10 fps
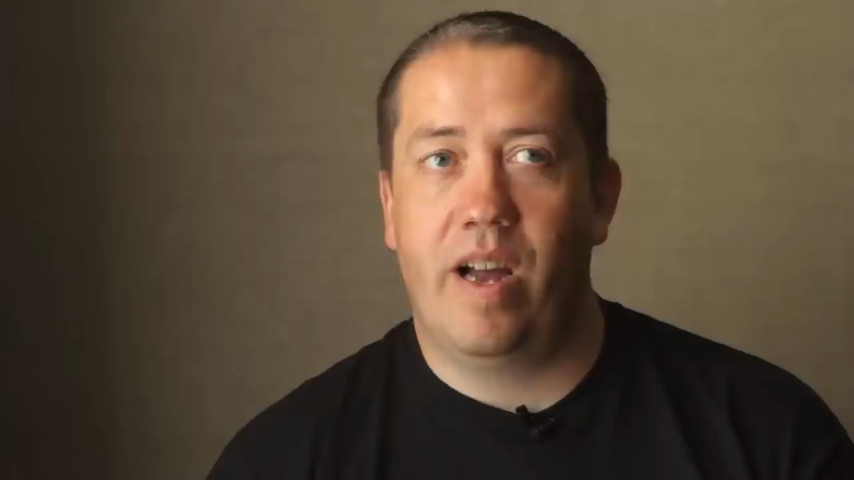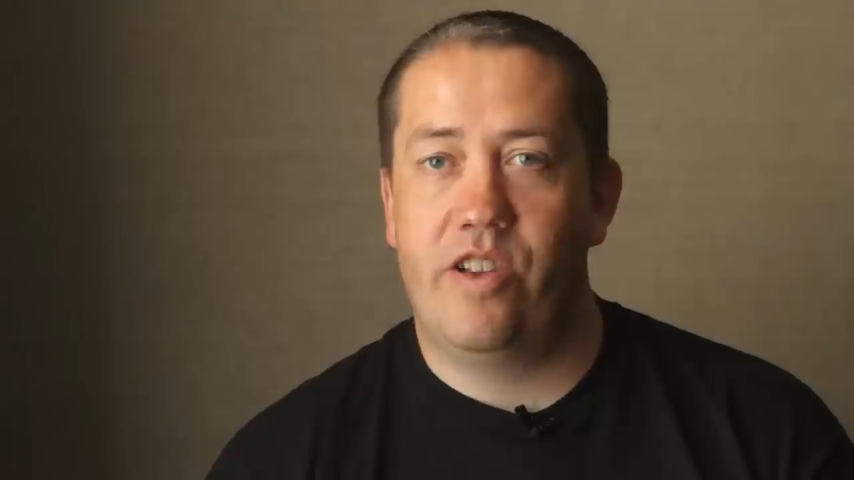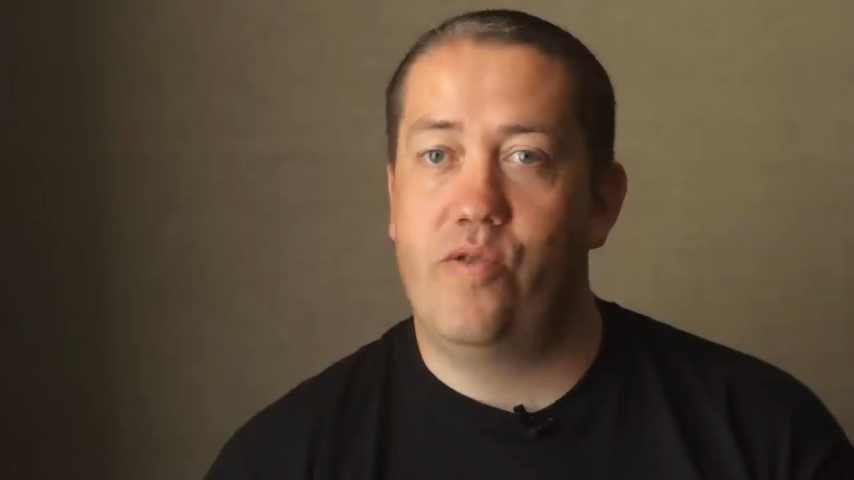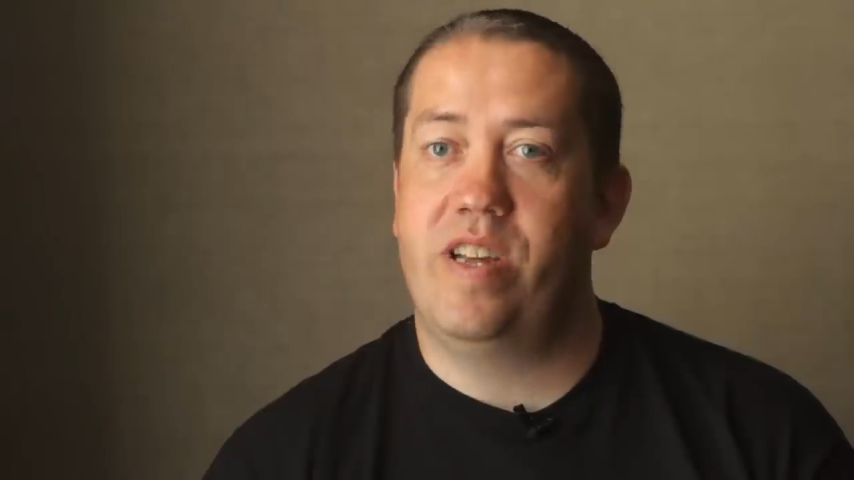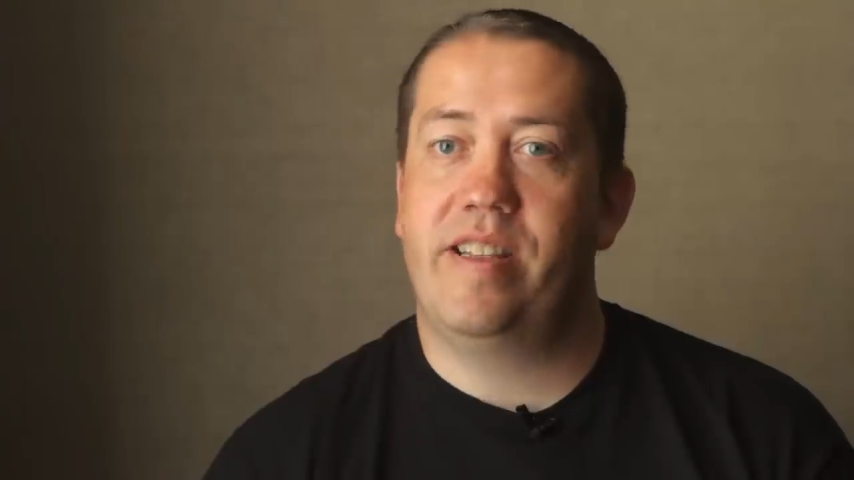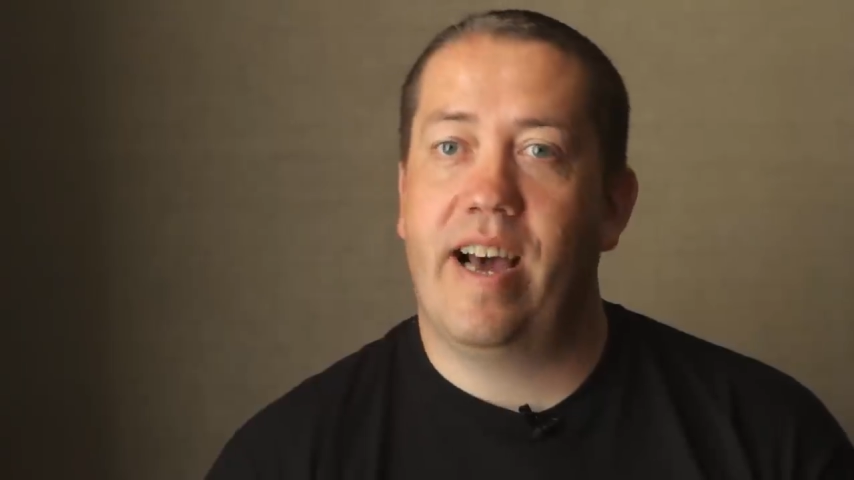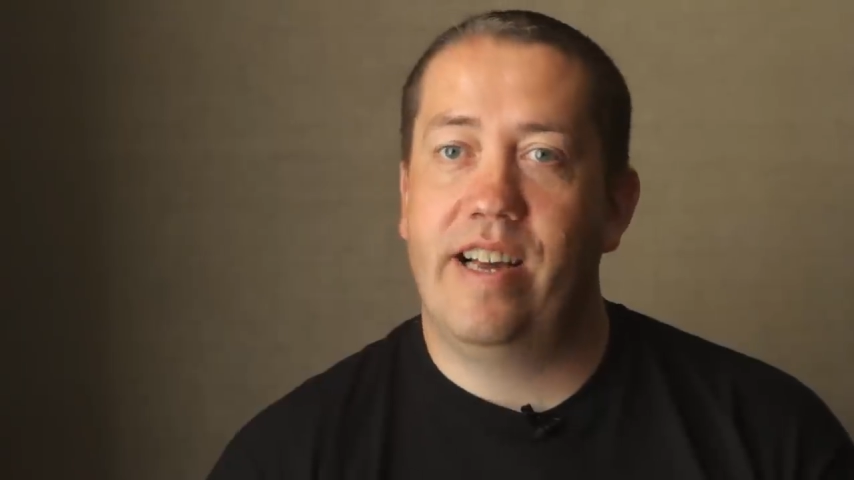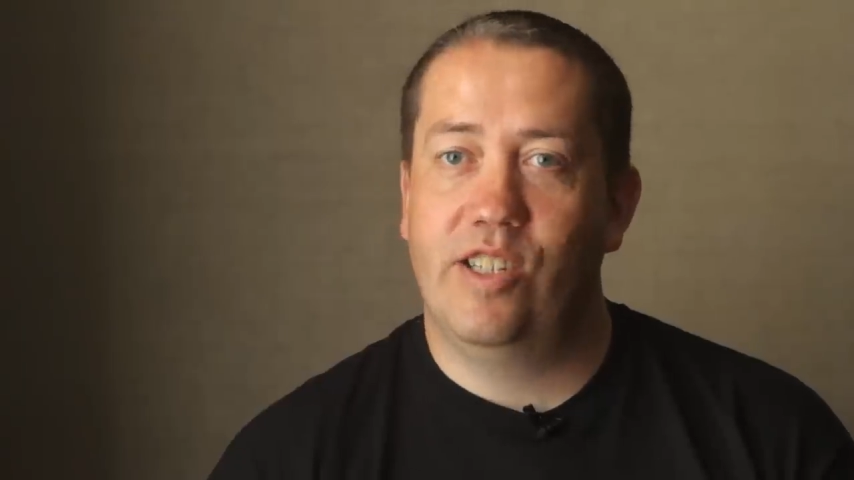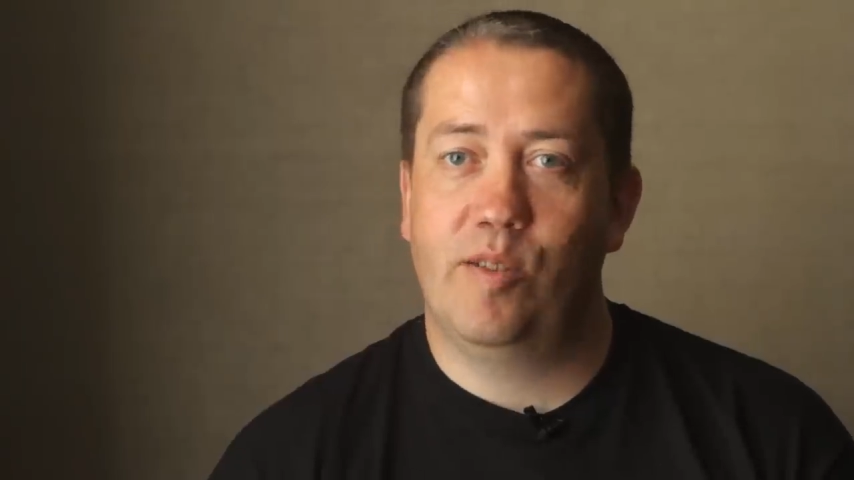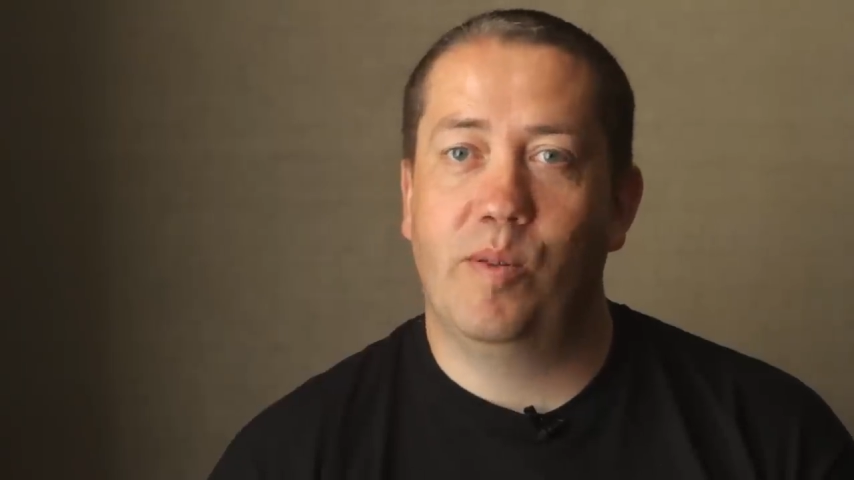and you need
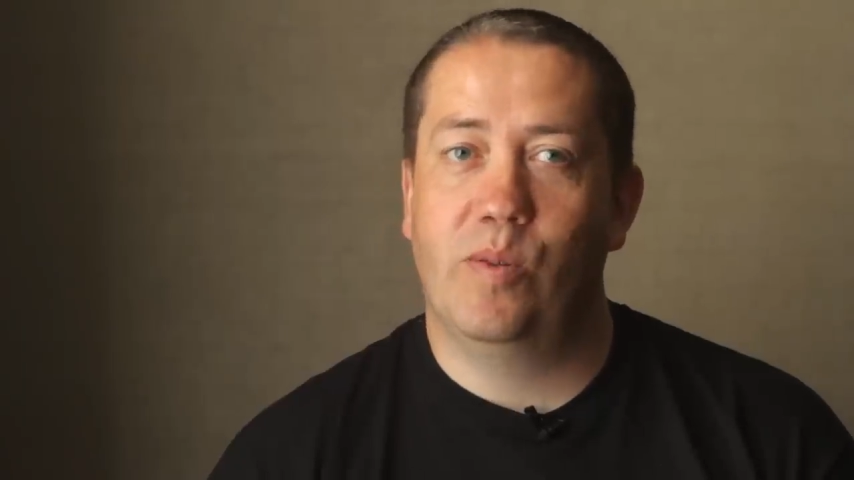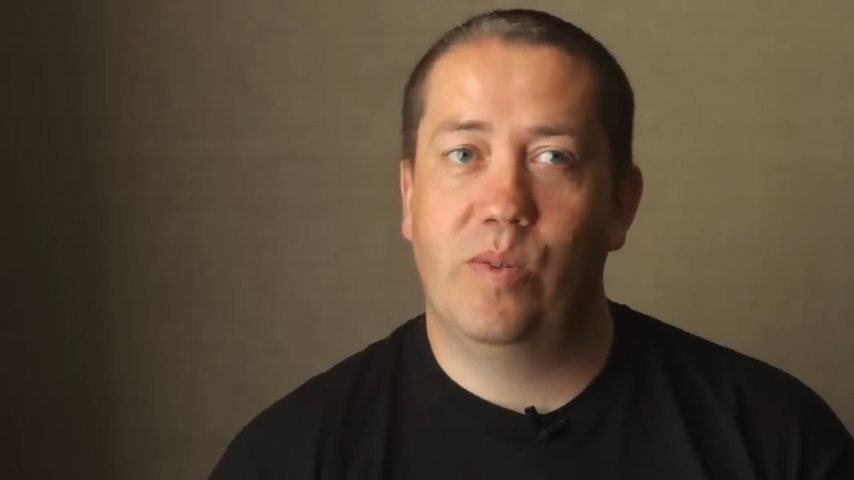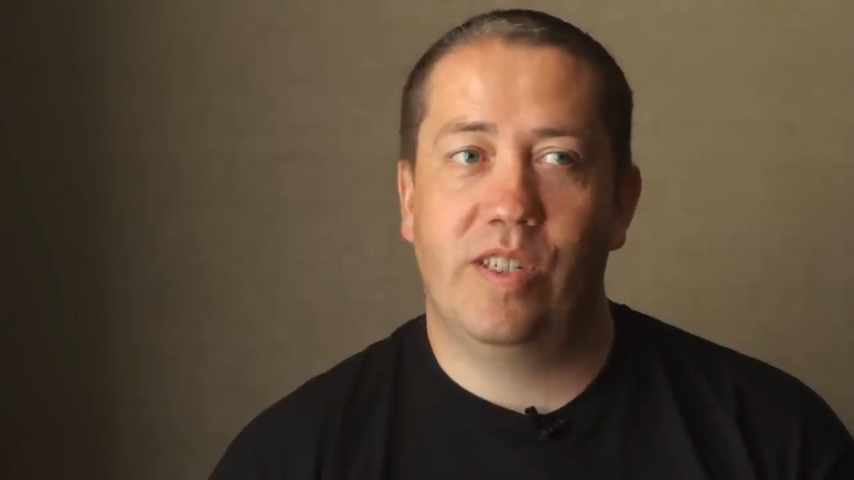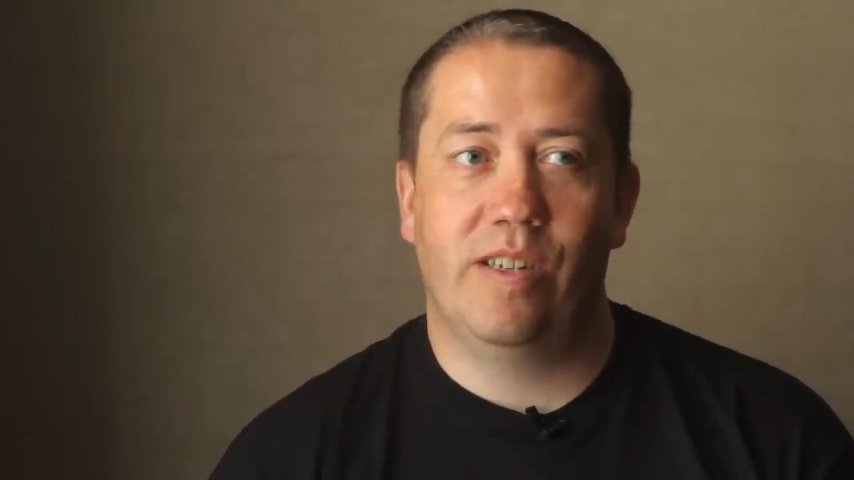that in sport.